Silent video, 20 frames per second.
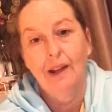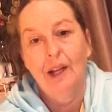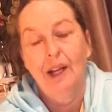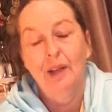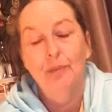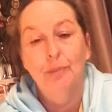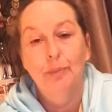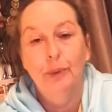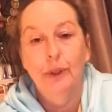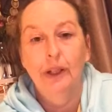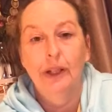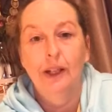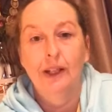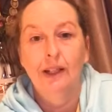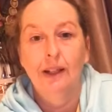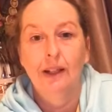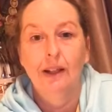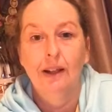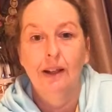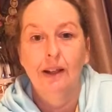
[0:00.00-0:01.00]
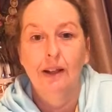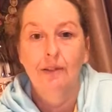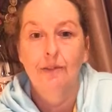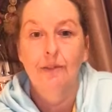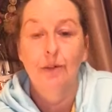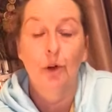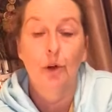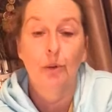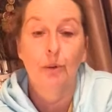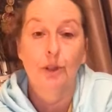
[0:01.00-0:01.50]
in bringing
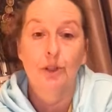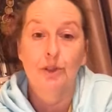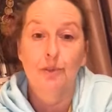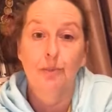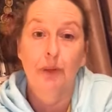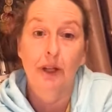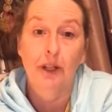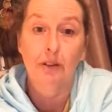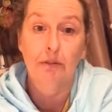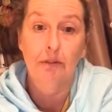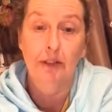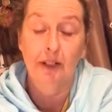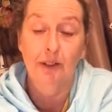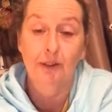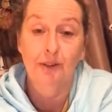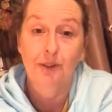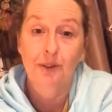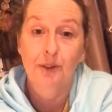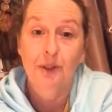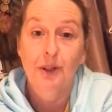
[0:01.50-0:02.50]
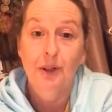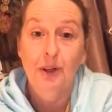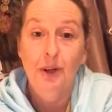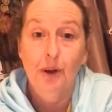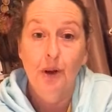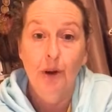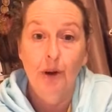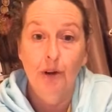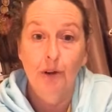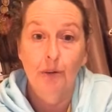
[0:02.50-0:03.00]
forward my career
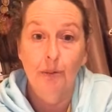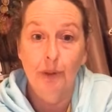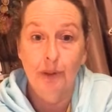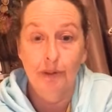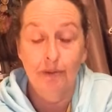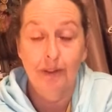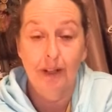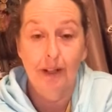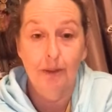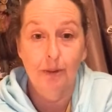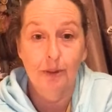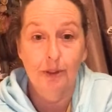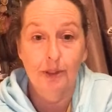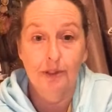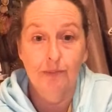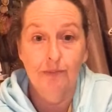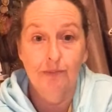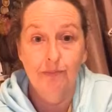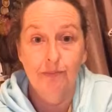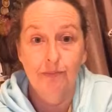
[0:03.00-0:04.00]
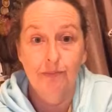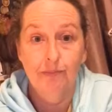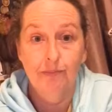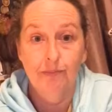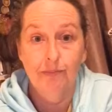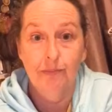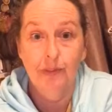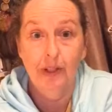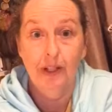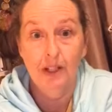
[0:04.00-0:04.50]
with flowers
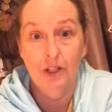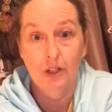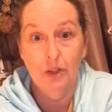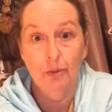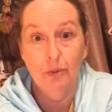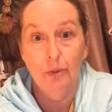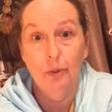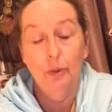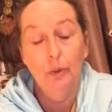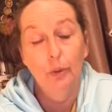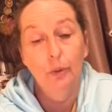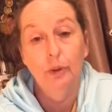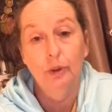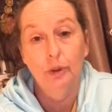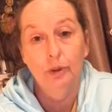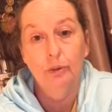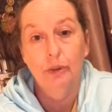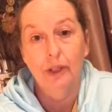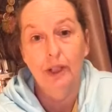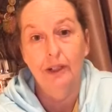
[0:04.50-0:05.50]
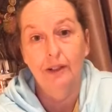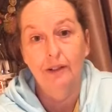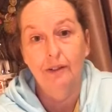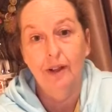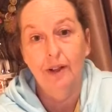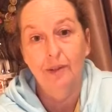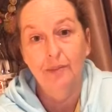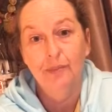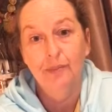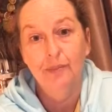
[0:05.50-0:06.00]
into a whole new
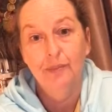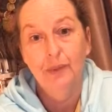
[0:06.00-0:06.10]
era.